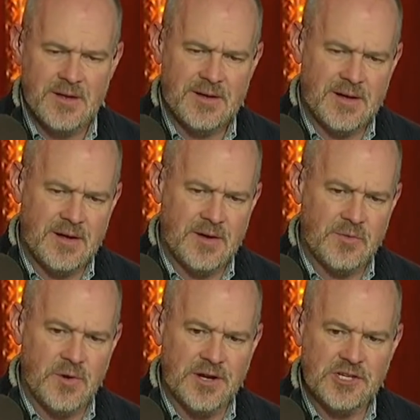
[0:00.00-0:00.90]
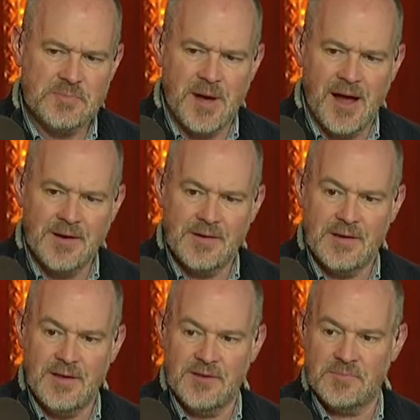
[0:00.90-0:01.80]
Uh, rush spot, and
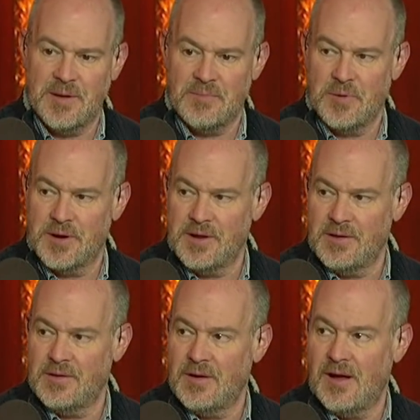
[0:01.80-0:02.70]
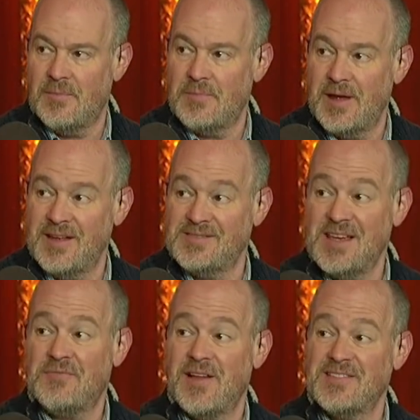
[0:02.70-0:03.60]
he's been putting up a
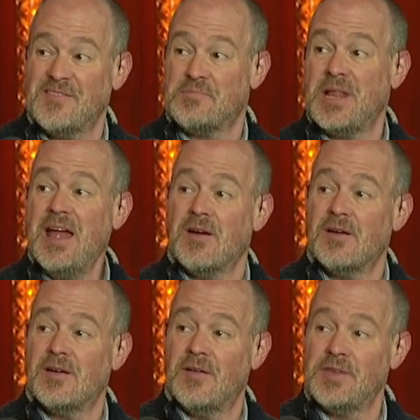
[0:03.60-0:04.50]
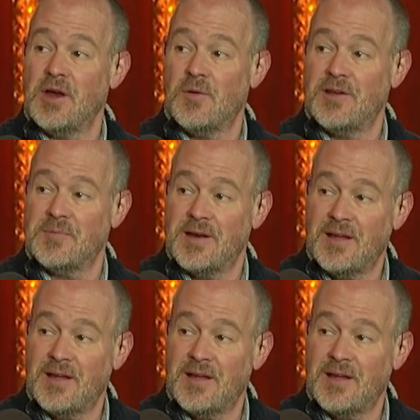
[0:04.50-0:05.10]
defensive player of the year resume,